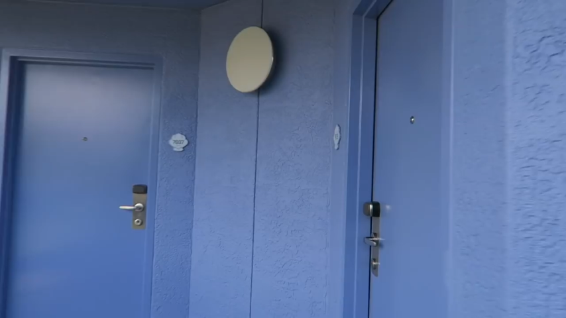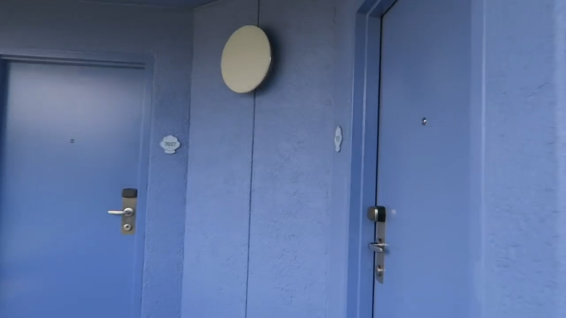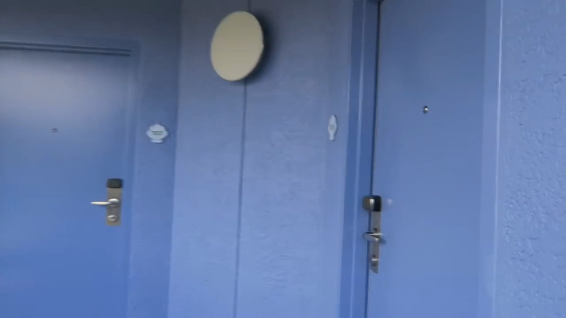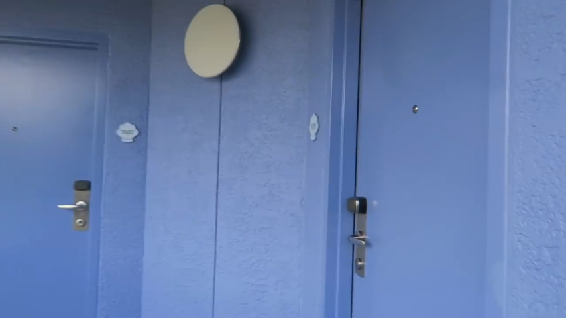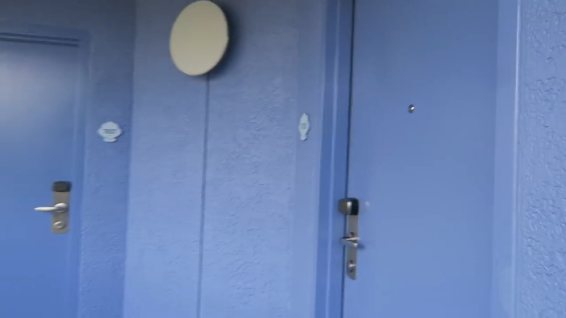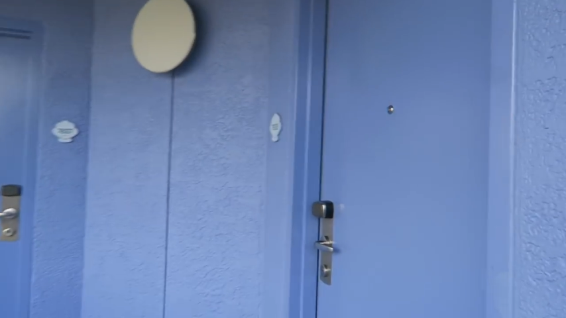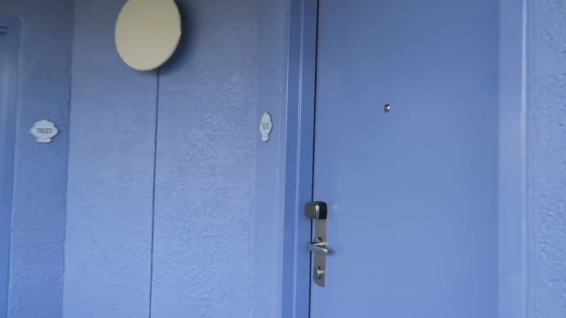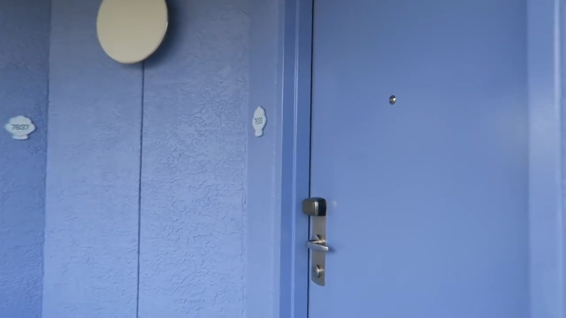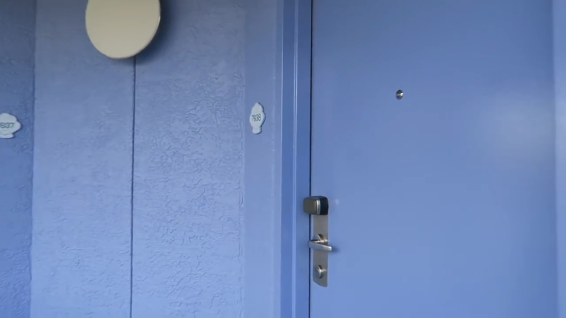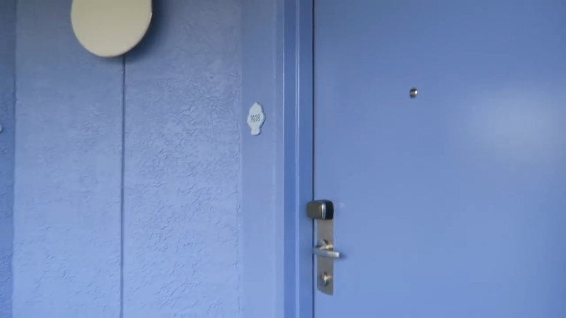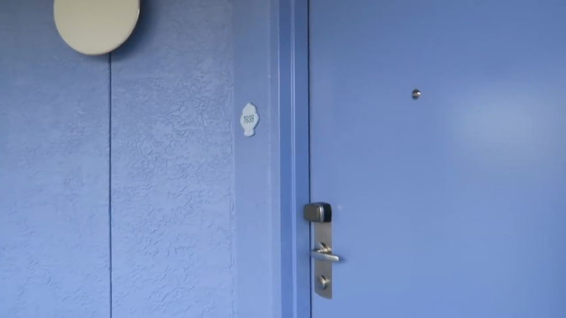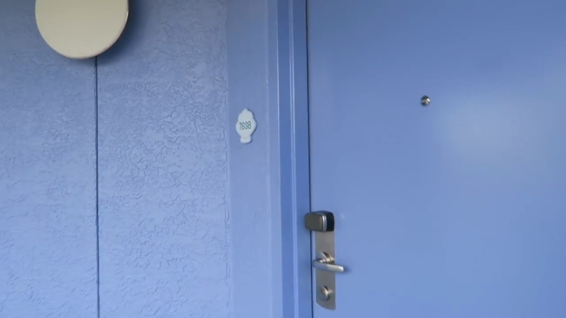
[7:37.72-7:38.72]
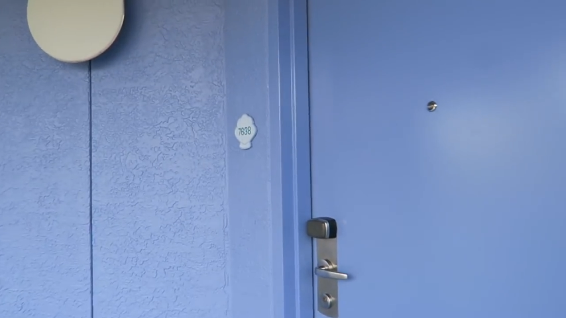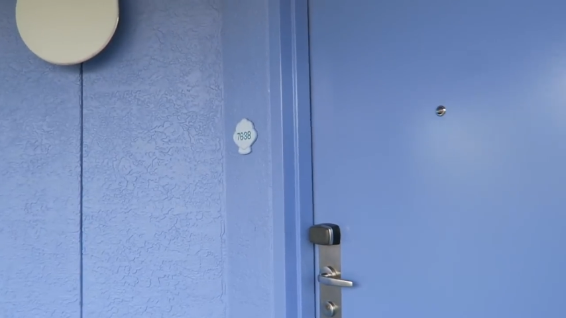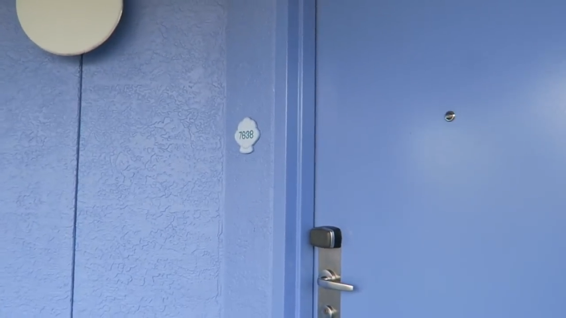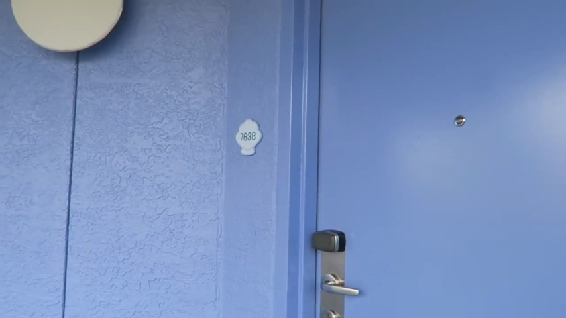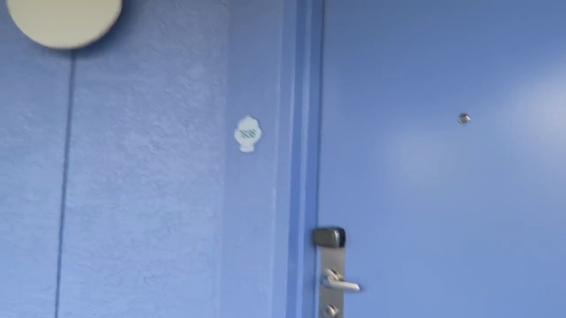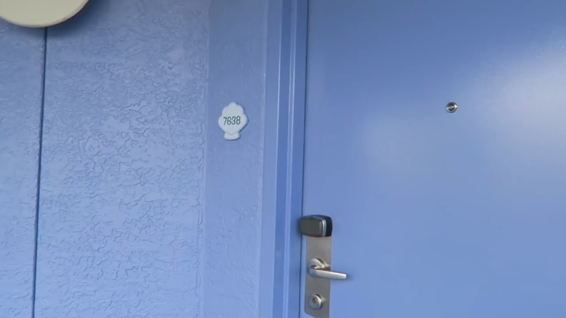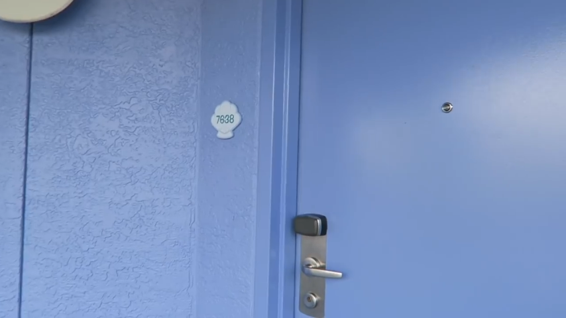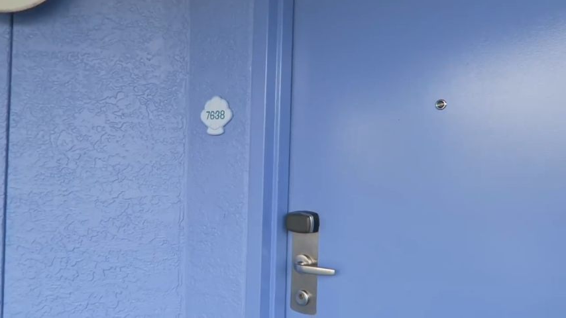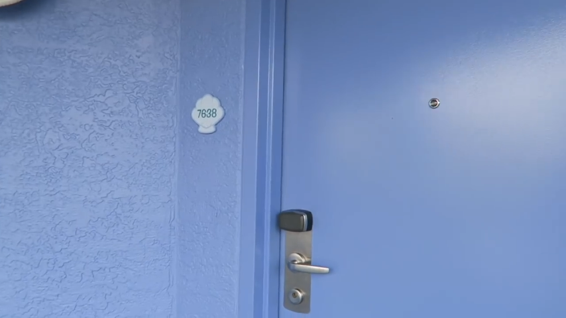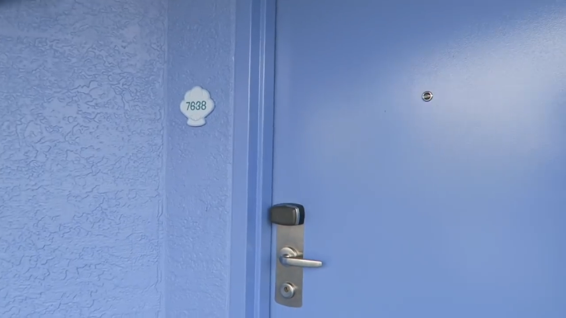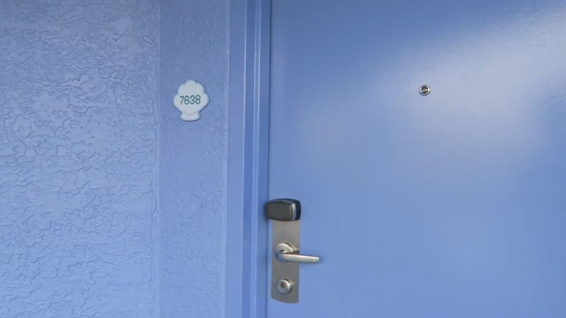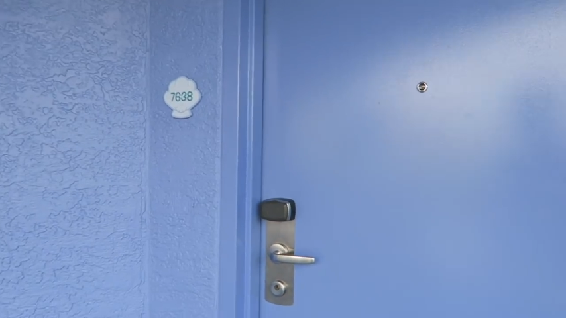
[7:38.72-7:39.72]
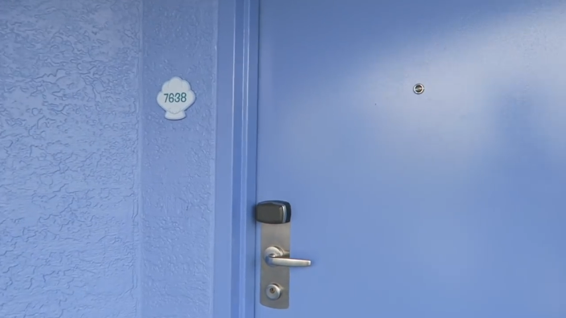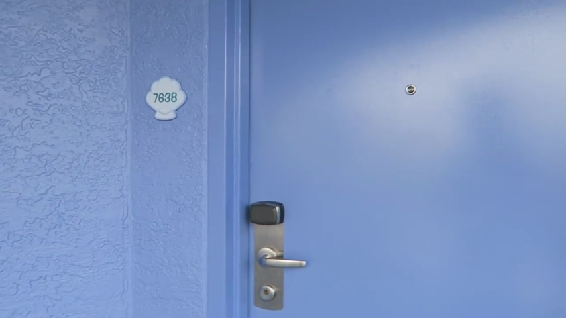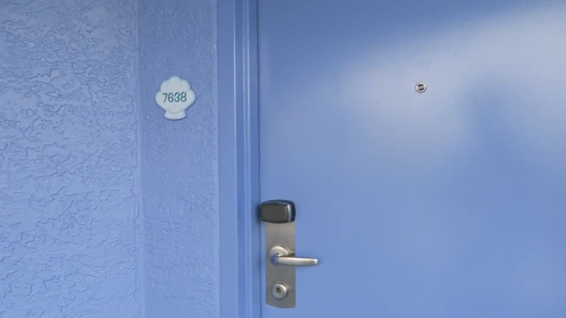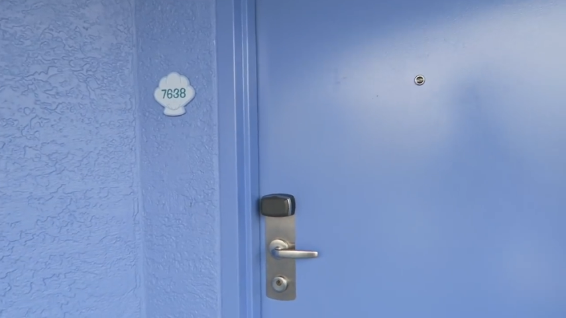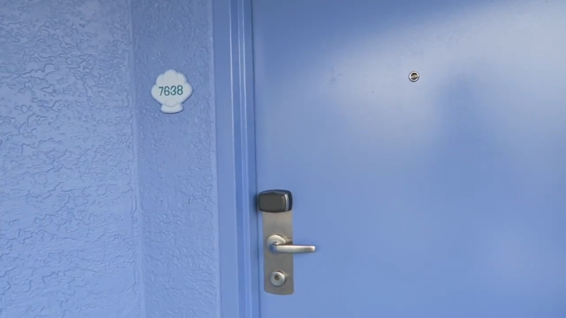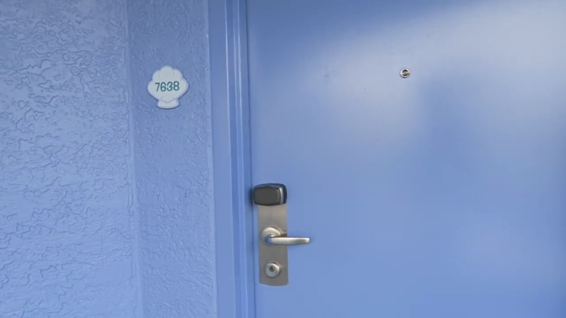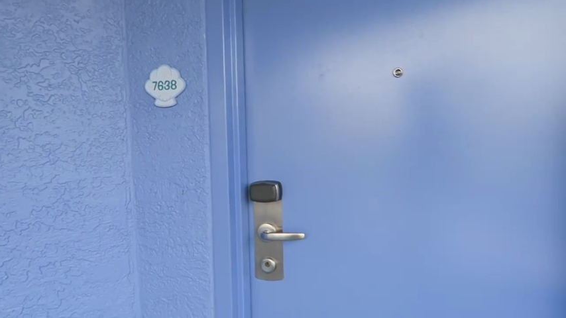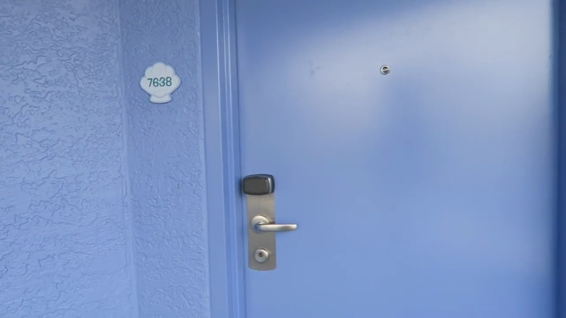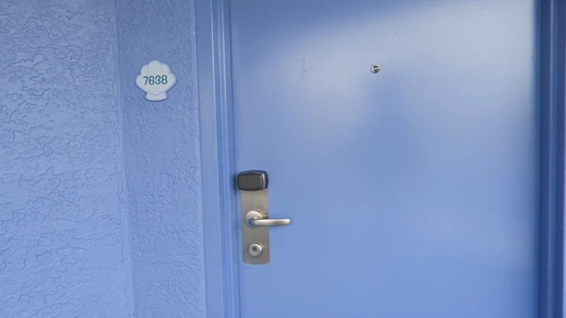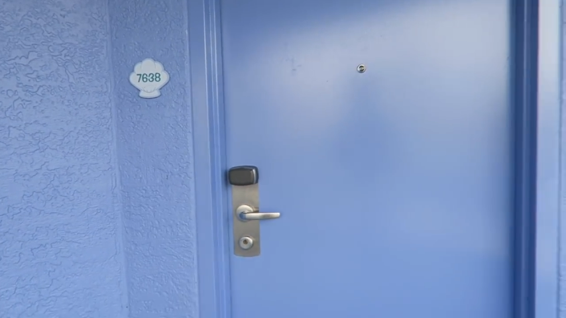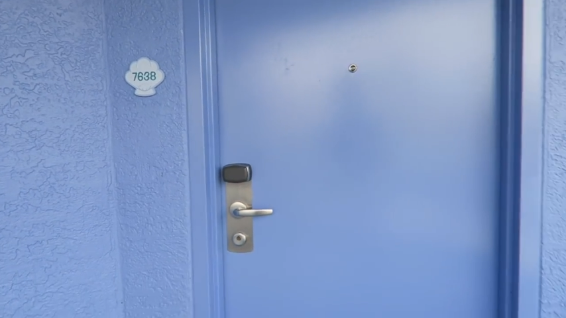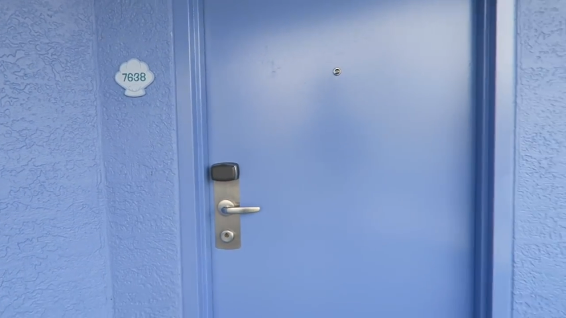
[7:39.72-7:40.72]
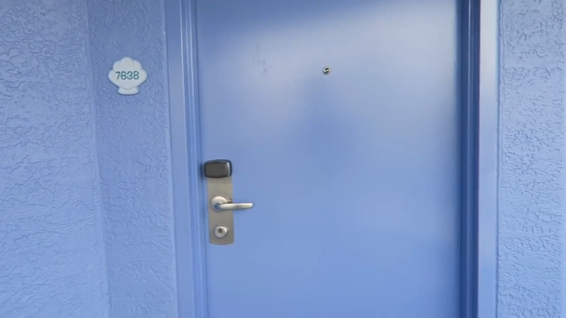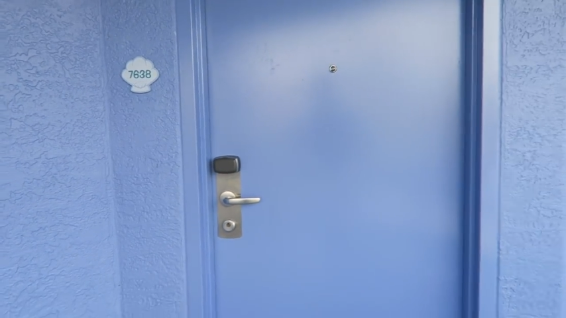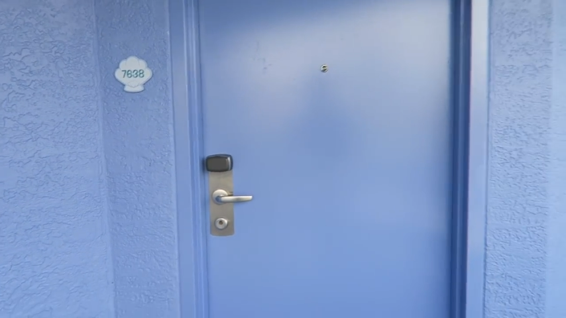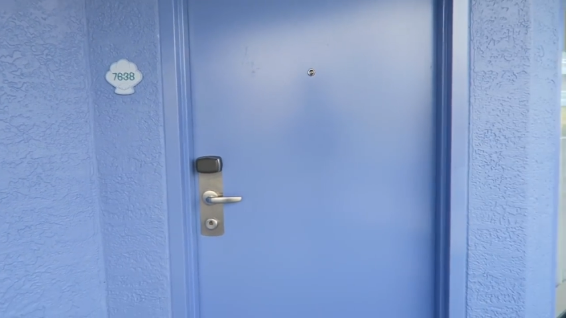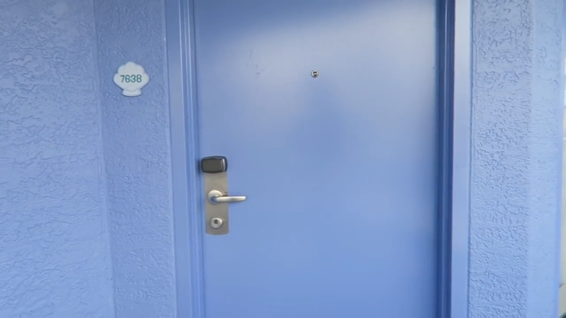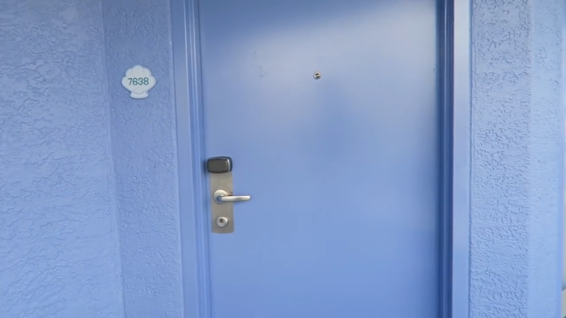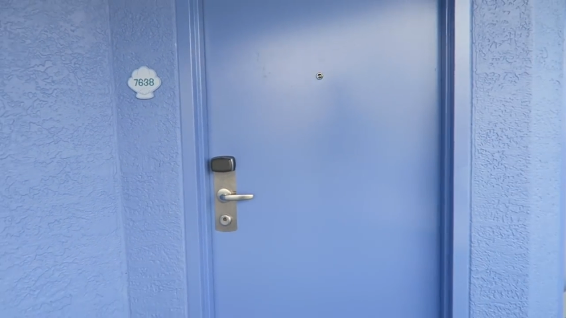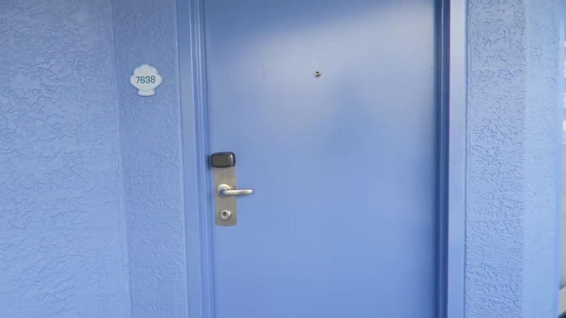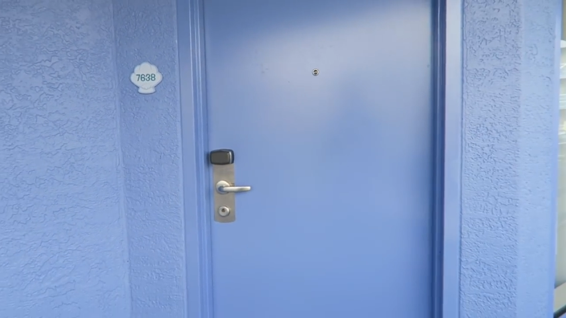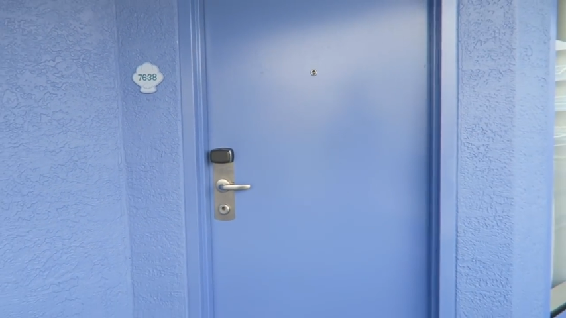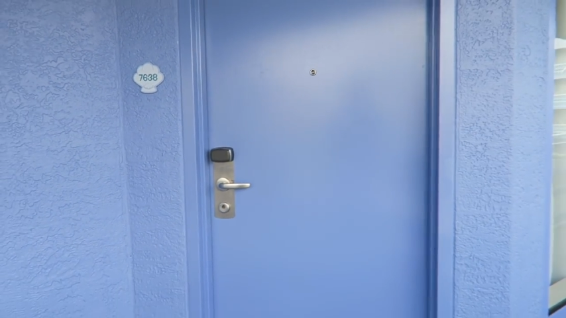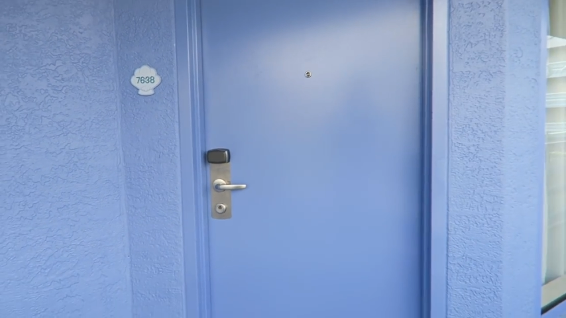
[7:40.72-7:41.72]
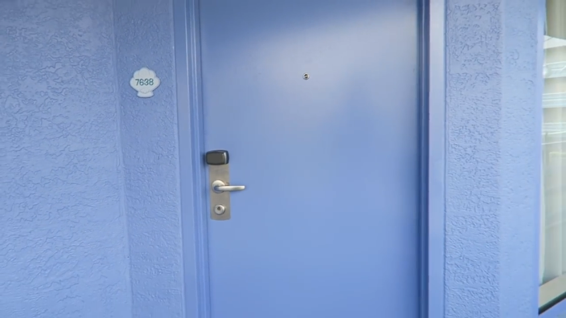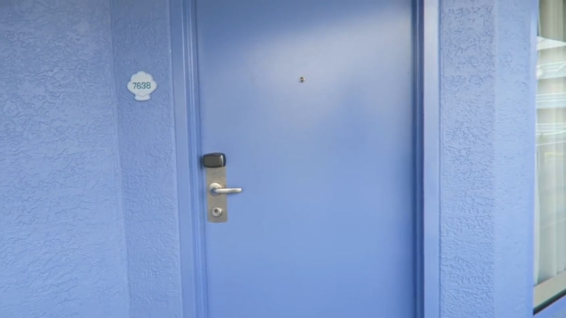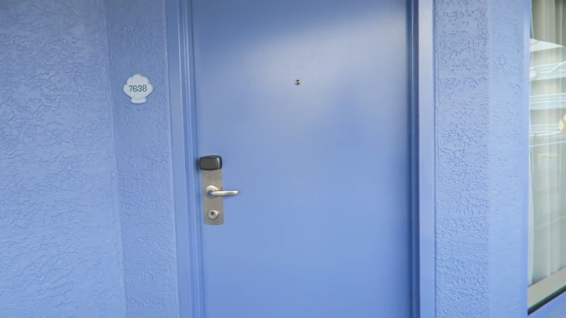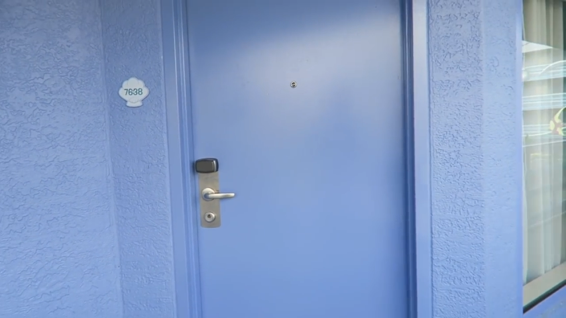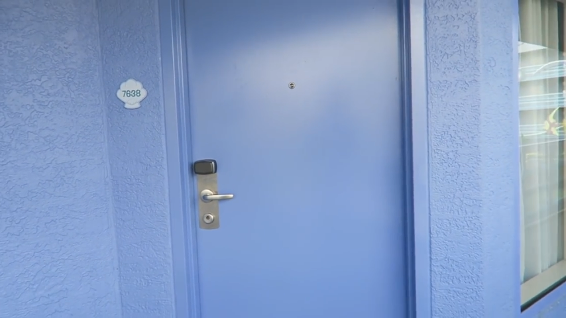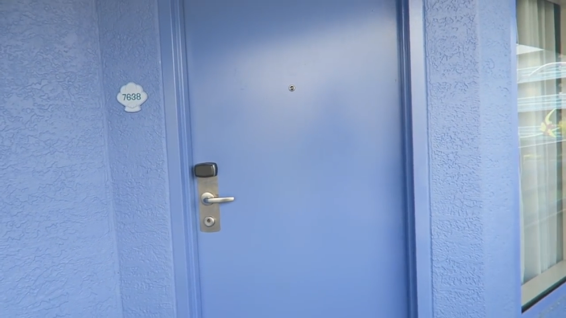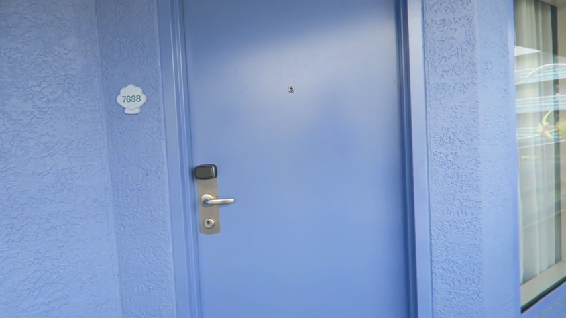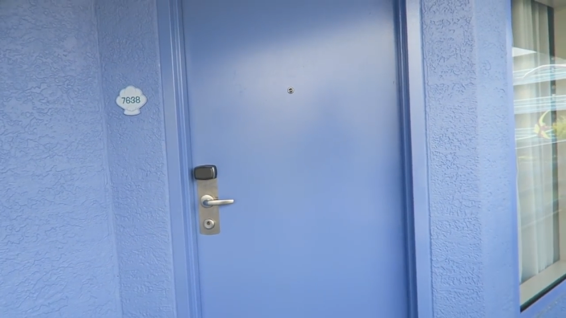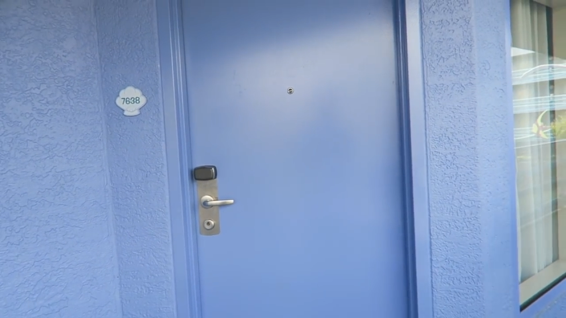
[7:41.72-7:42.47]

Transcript: No face is visible, so there are no lips to read.